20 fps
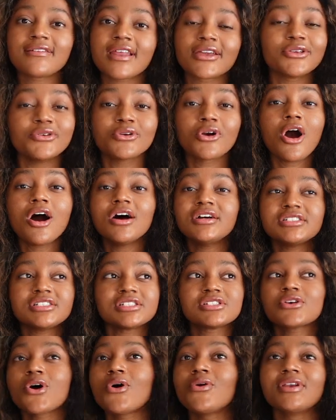Like, you can't
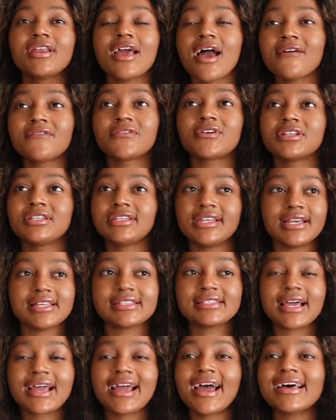just only have good
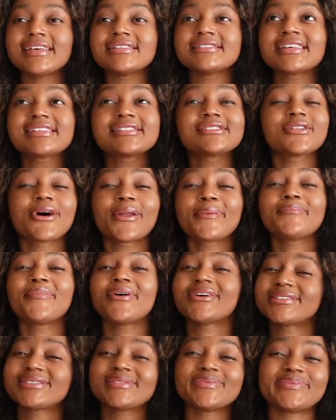days. Like, guys, that's not
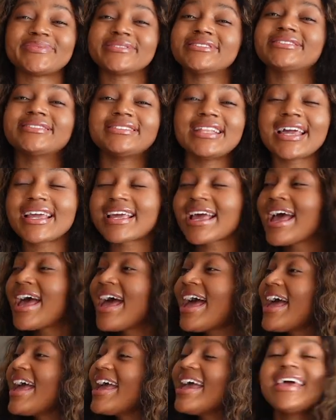possible. Like,
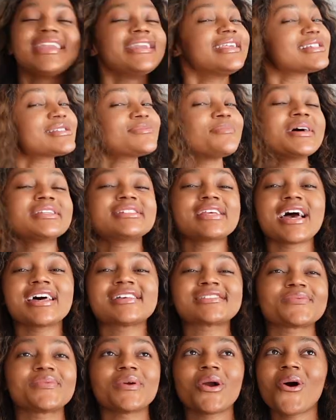in as much
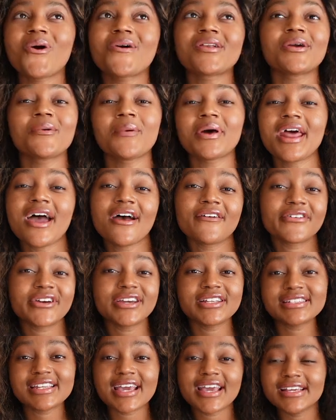as we only want to have
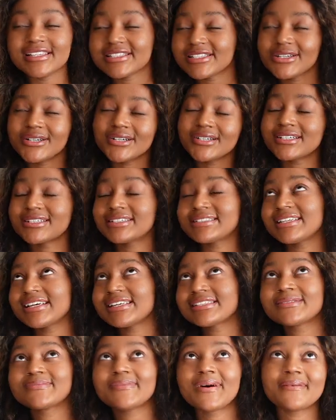good days, you know, good
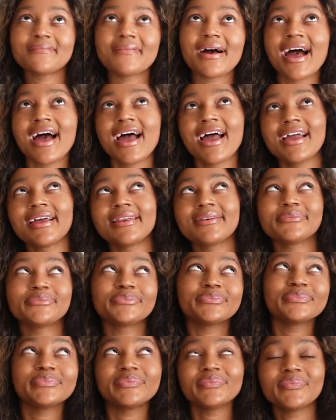days in my
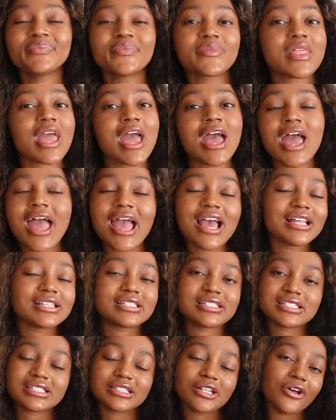mind,
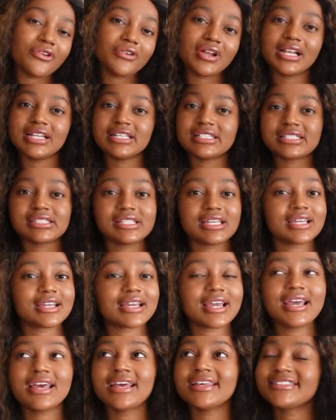it's just not
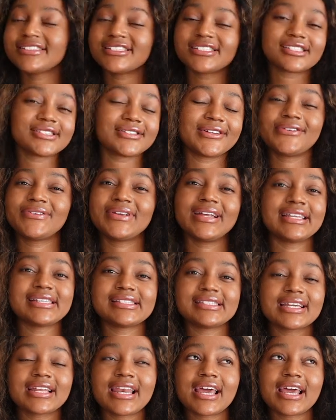realistic. It's just not realistic.